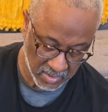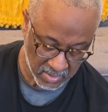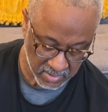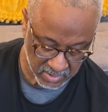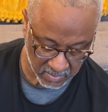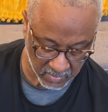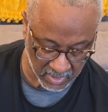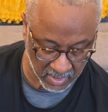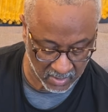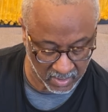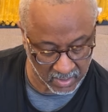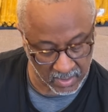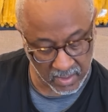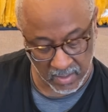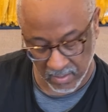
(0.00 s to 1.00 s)
Somebody
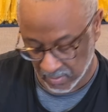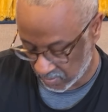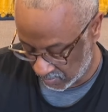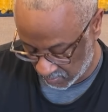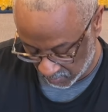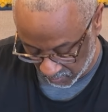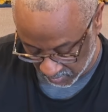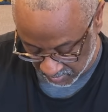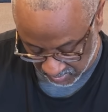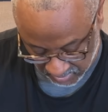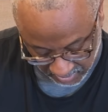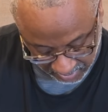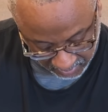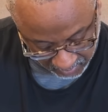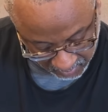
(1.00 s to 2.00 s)
went to
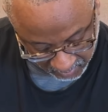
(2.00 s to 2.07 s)
town